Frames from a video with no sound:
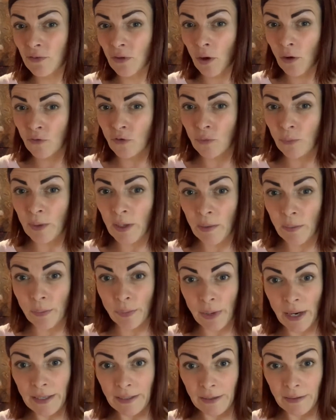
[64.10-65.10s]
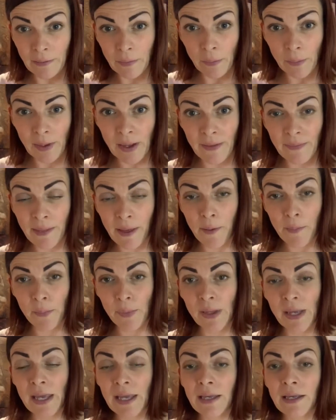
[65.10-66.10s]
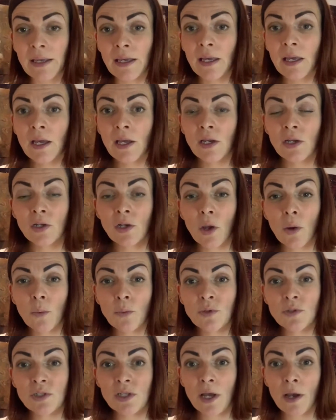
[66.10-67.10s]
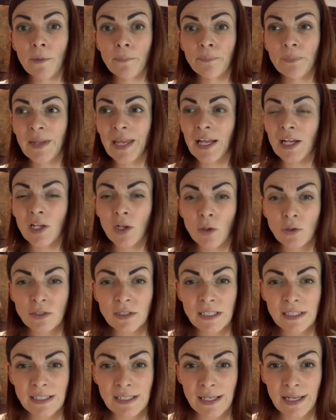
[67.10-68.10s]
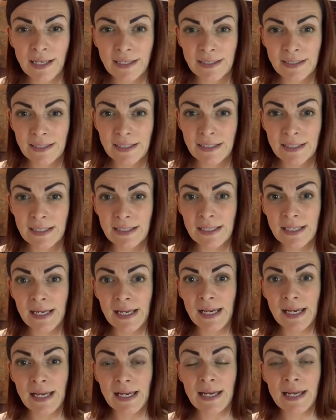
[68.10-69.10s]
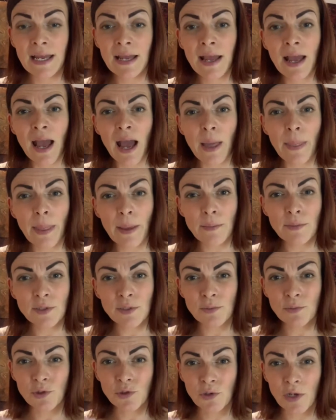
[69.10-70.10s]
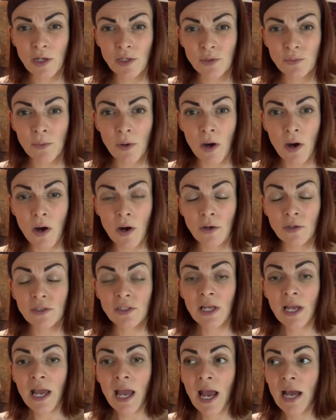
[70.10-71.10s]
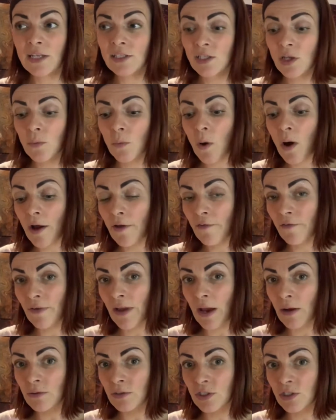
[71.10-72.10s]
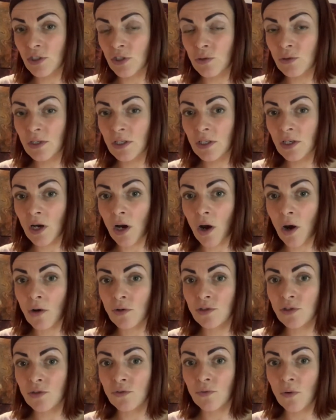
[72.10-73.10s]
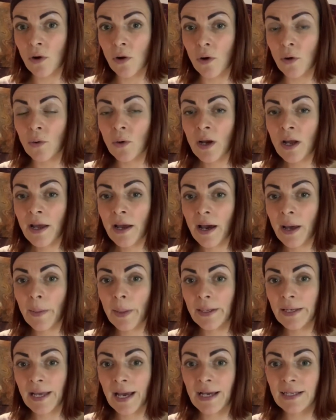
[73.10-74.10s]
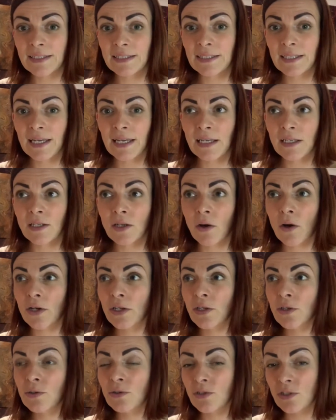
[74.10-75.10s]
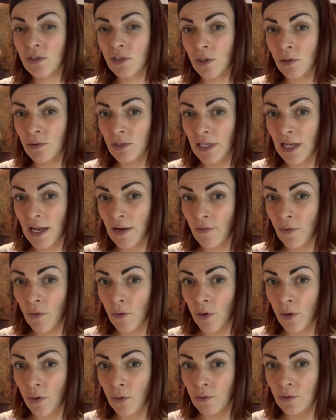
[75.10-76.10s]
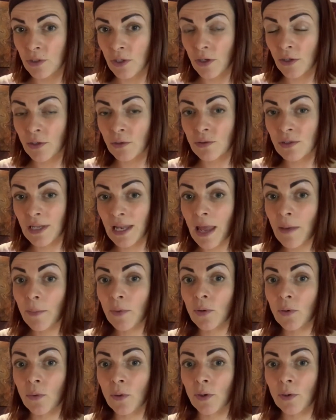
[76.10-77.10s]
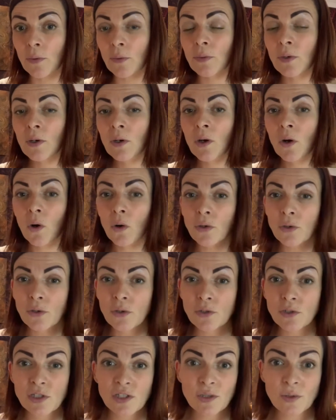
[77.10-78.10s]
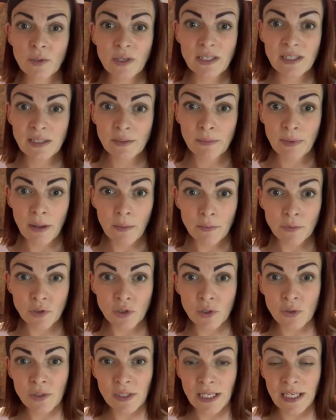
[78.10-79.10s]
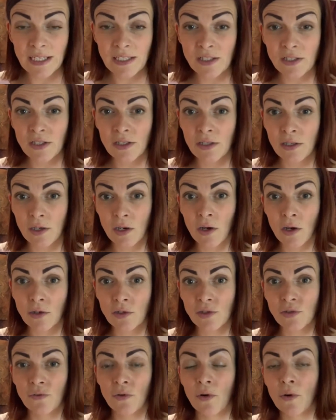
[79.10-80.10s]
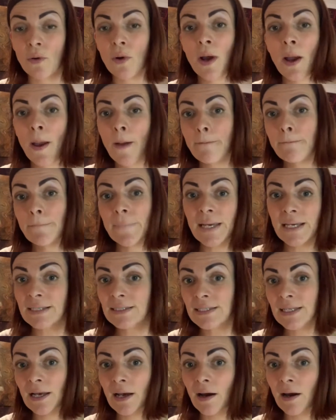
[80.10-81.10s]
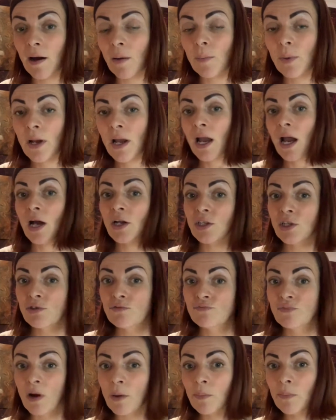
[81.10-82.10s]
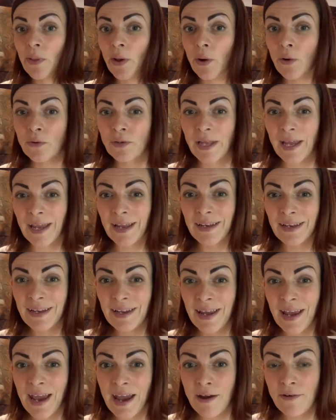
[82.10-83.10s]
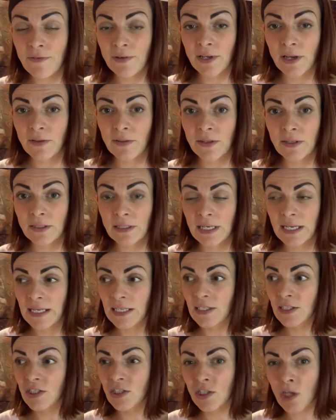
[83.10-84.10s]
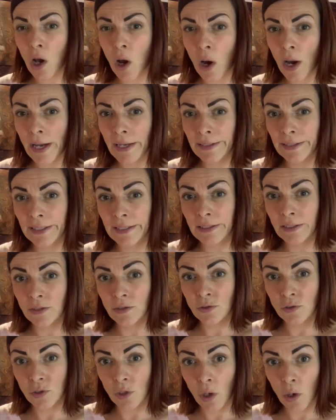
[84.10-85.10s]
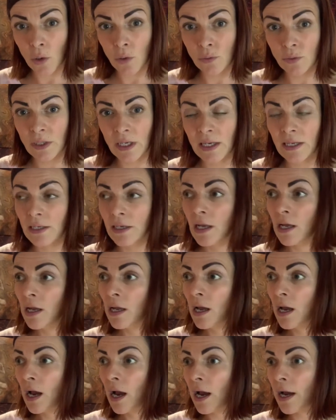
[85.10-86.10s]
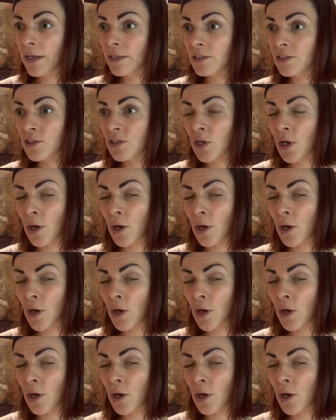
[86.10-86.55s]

after being pregnant and being that big, you know, was it had lost its elasticity and there was some stretch marks. And so what I found is using castor oil and then adding in, I use the doTERRA oils and I use lemon oil, or you could squeeze some lemon juice into the castor oil, mix it up, and you rub that on any area that needs tightening and toning and